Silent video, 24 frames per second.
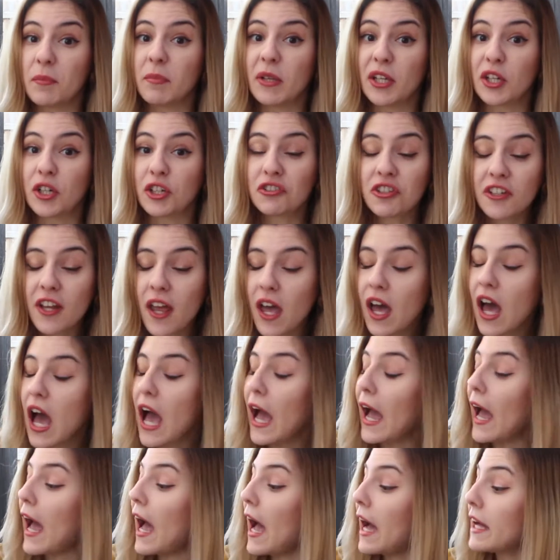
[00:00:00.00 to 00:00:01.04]
be good.
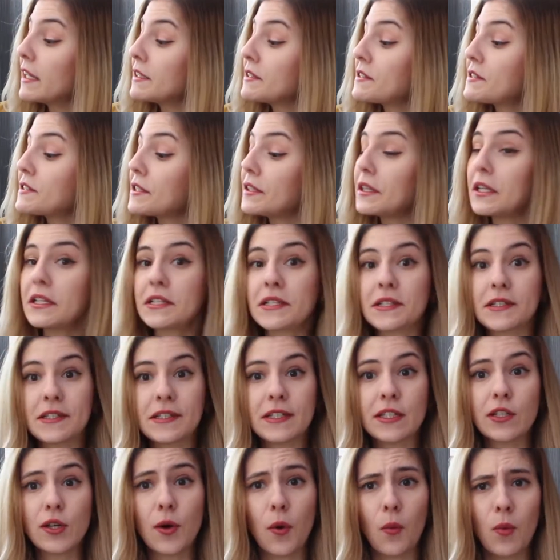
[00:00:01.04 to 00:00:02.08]
And let's
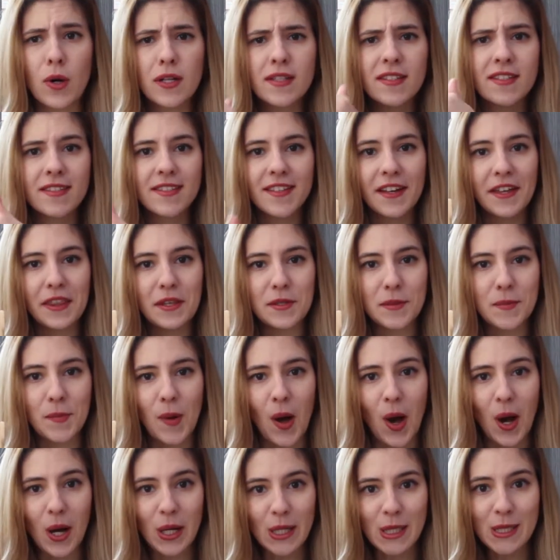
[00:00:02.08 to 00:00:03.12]
see what's inside this
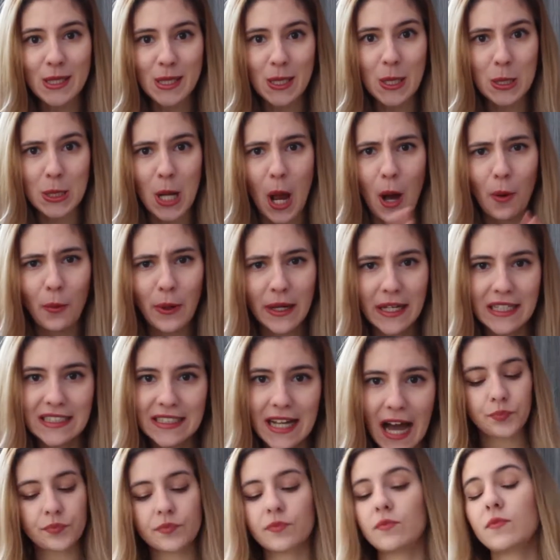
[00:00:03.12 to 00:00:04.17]
box, shall we?
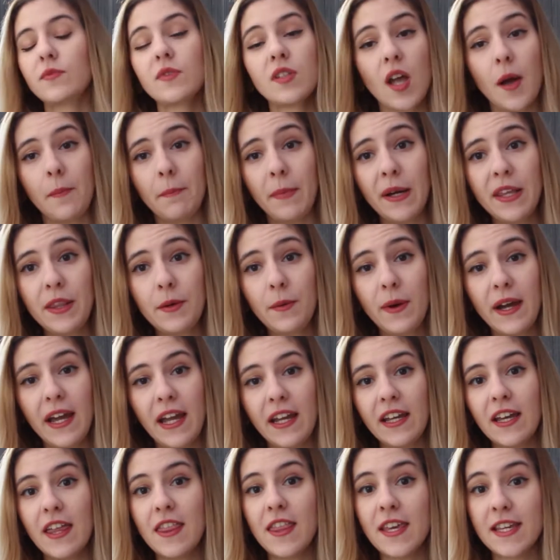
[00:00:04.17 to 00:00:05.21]
By the
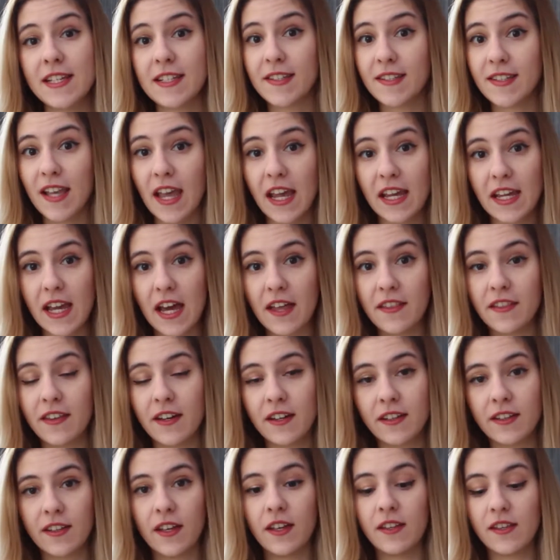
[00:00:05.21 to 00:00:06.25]
way, they say
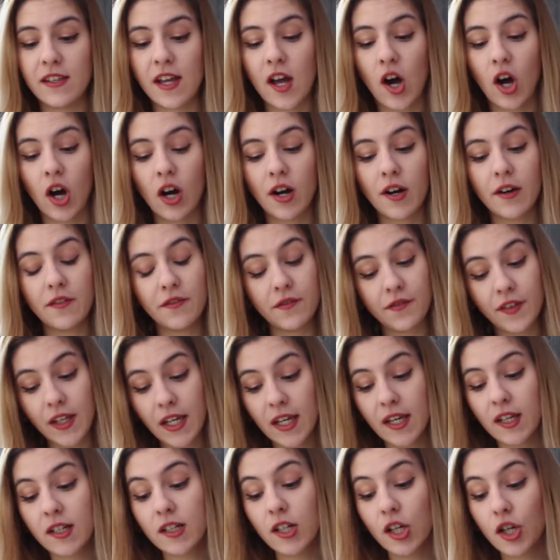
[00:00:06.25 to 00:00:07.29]
that they are
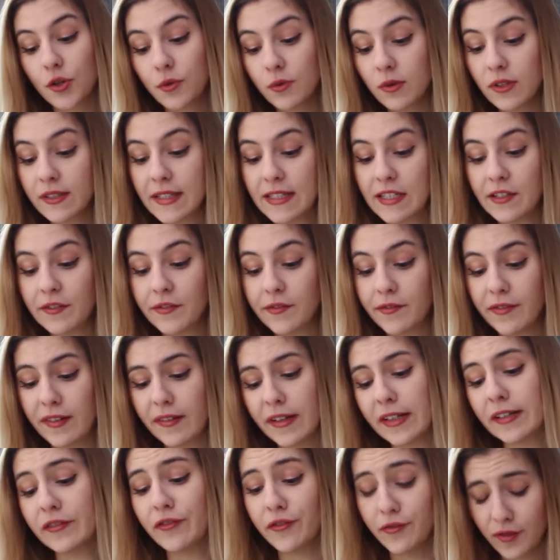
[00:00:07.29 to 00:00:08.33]
vegan,
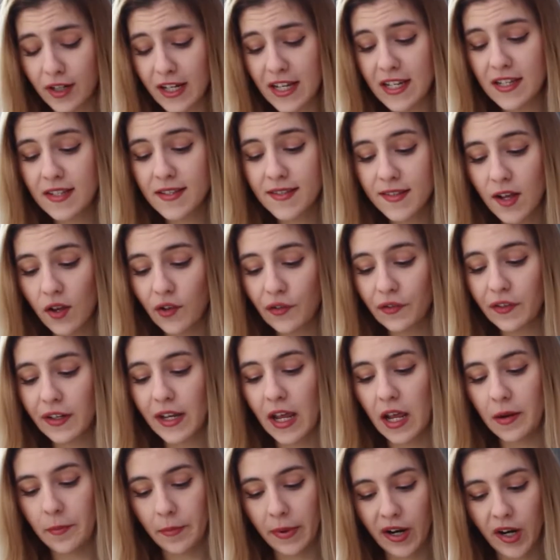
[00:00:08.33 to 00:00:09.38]
cruelty-free, sulfate
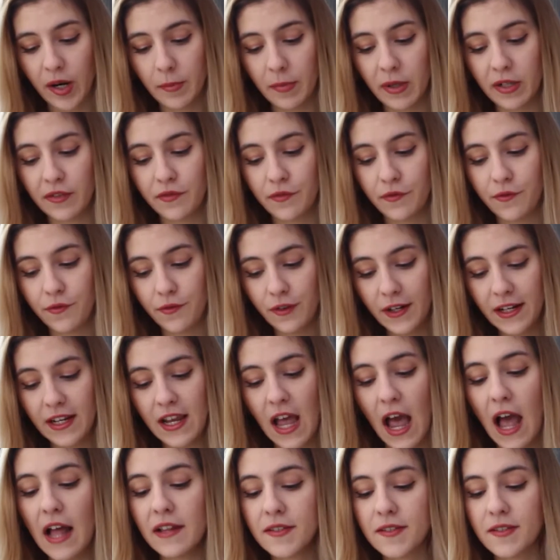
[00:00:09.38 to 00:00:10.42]
and paraben-free
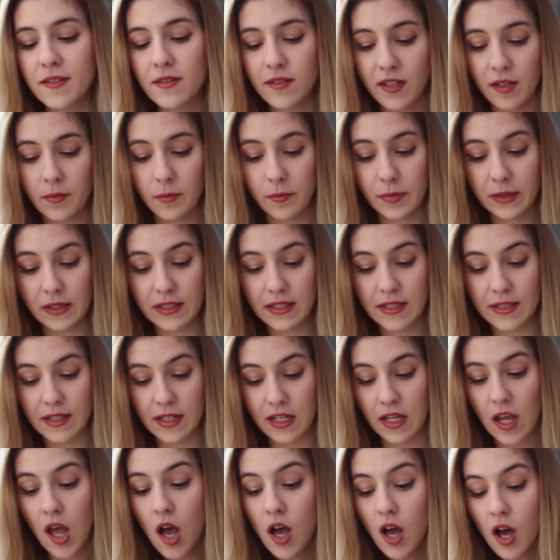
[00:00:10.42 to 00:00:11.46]
and
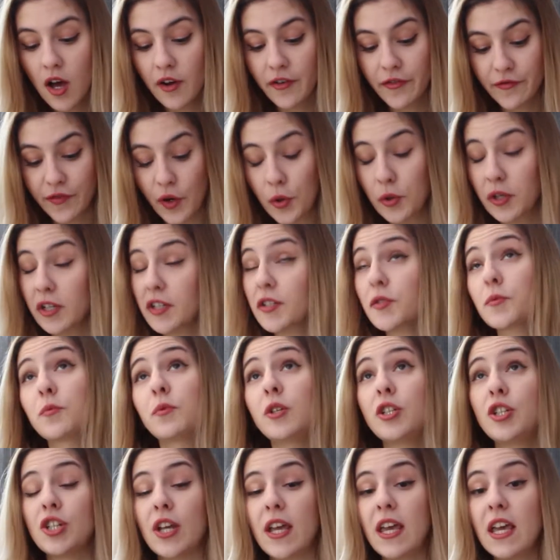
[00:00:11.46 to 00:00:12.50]
sustainability focused,
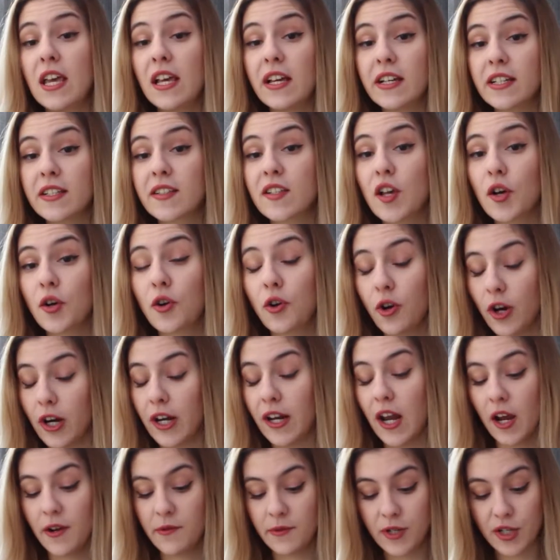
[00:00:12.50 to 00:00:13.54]
which is
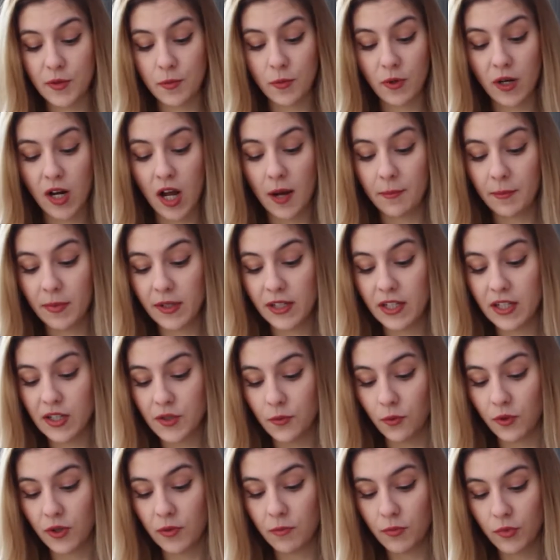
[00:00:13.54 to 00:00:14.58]
great. I wish more companies
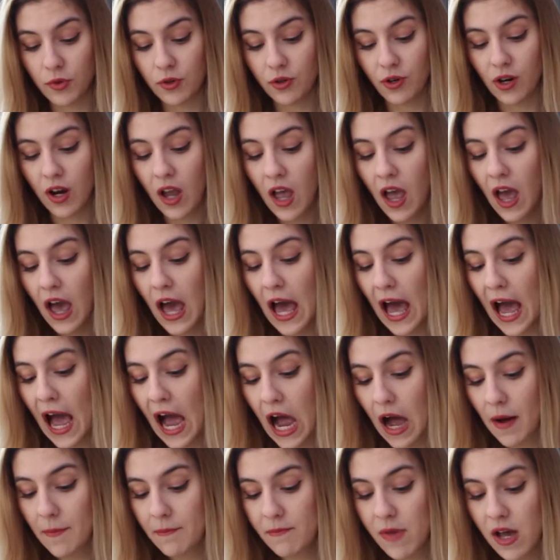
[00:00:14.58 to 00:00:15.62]
were more
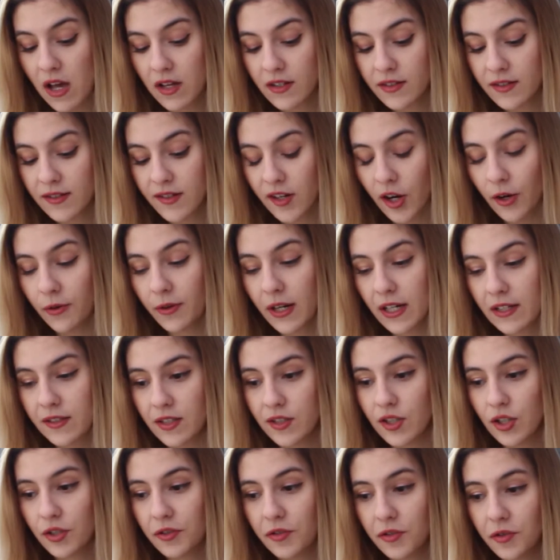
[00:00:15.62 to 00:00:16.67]
um,
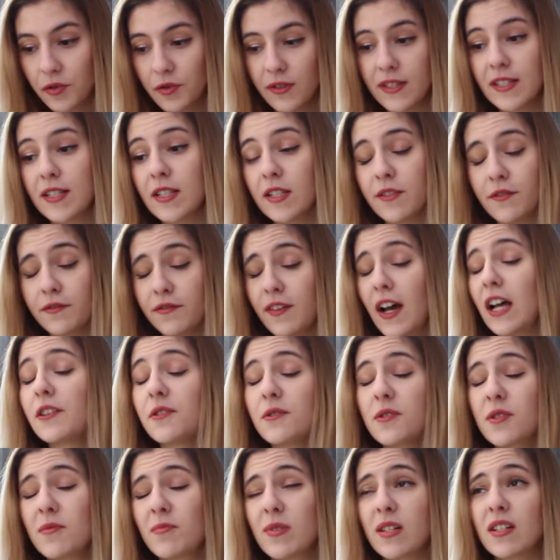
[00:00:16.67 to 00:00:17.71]
directed to these
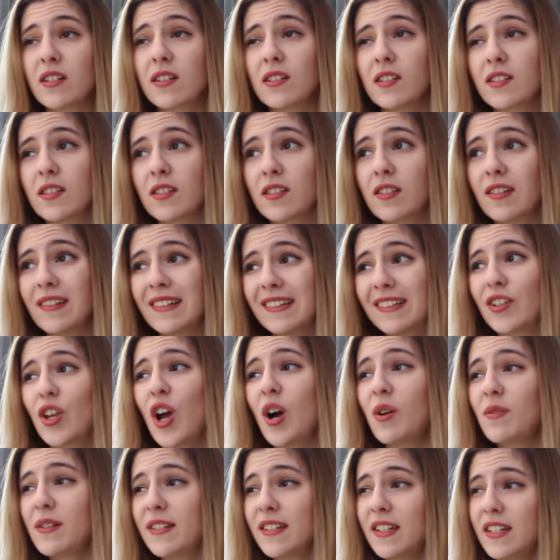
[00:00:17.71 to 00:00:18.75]
values because
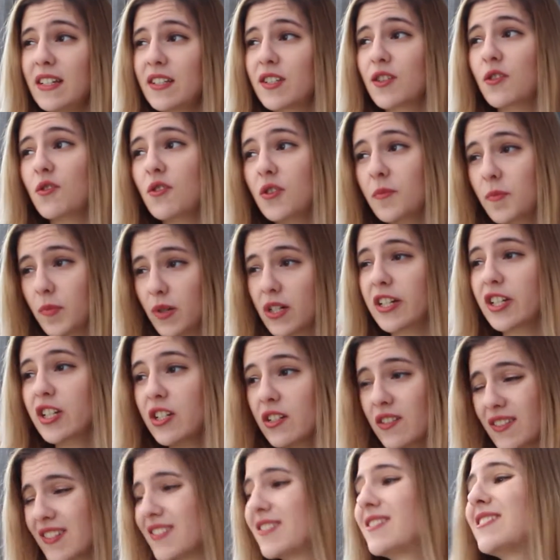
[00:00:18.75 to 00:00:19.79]
nowadays
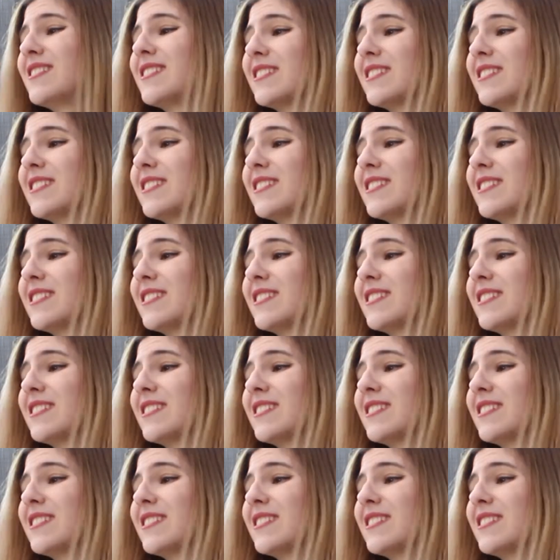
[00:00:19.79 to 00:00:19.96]
corporations are